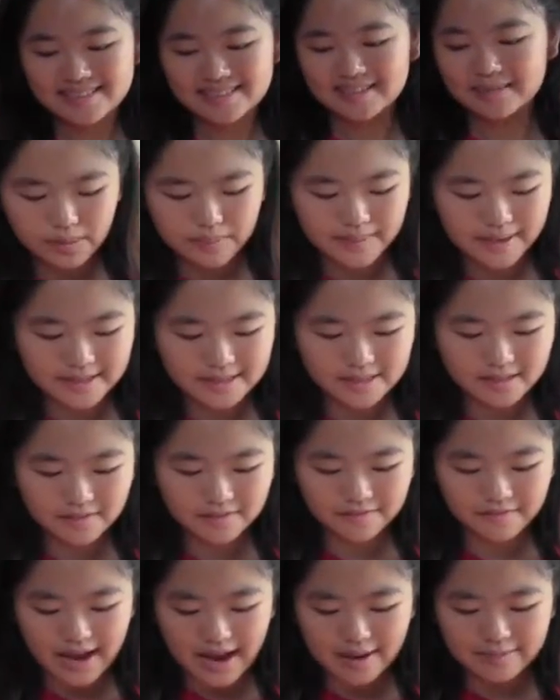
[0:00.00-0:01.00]
The piece
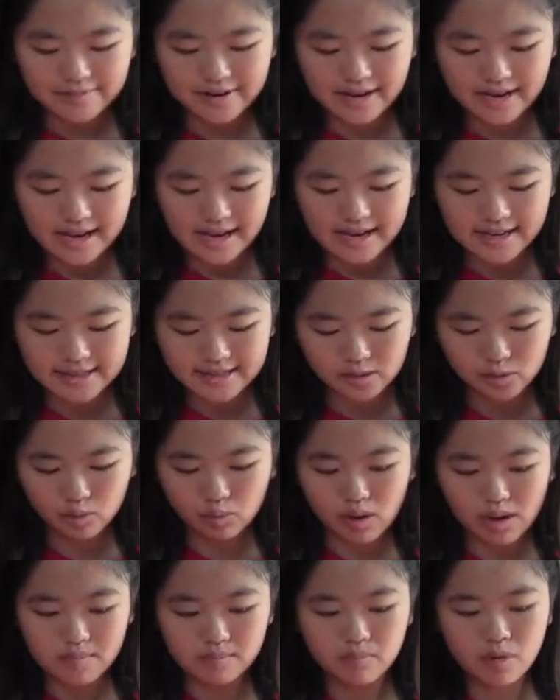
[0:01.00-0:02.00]
of fabric is
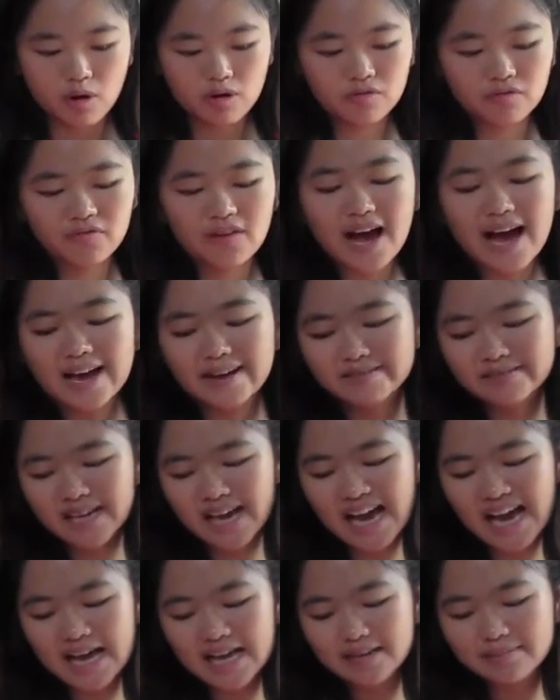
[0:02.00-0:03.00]
1.5
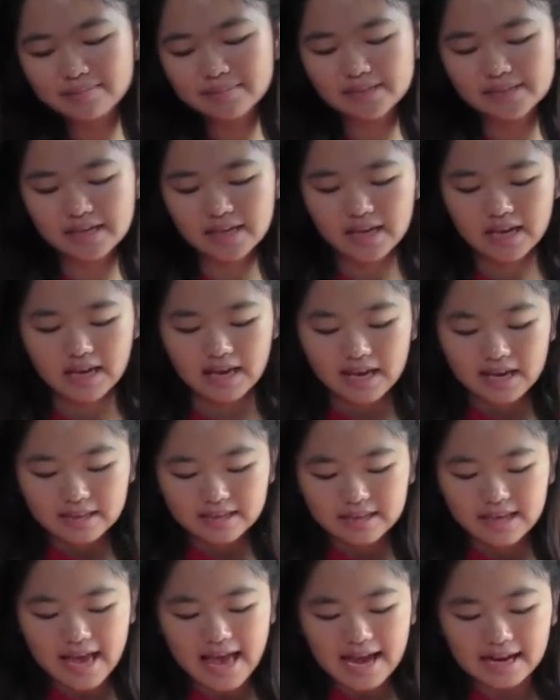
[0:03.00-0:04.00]
times
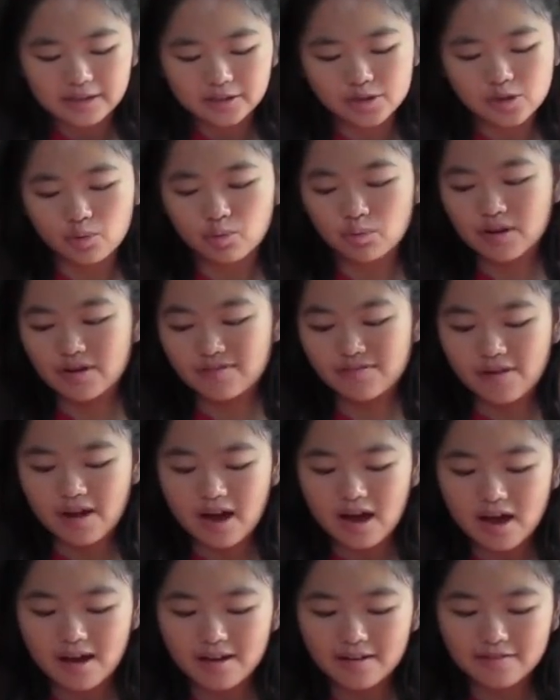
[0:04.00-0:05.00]
the actual width
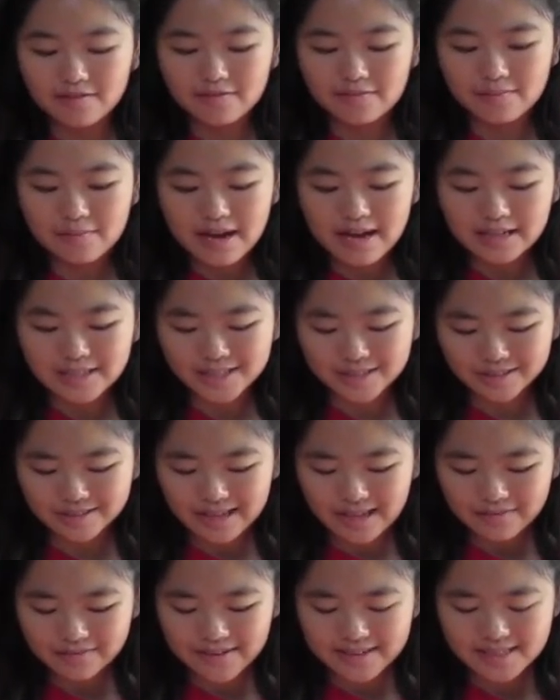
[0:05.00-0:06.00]
of a shirt
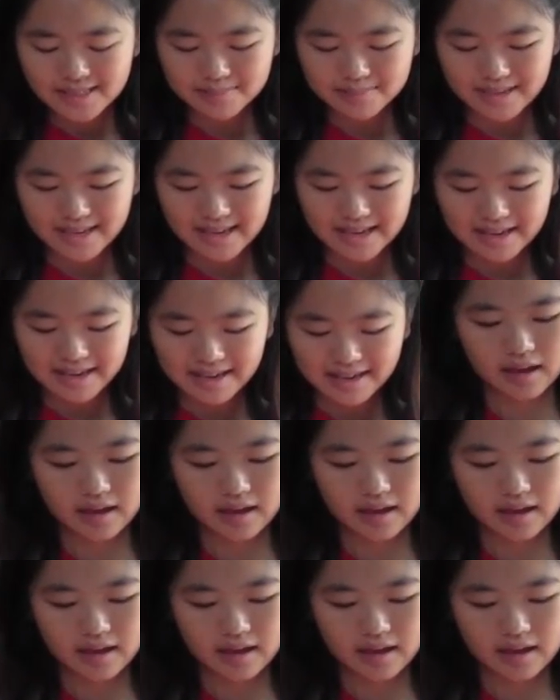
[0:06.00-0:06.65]
that fits me.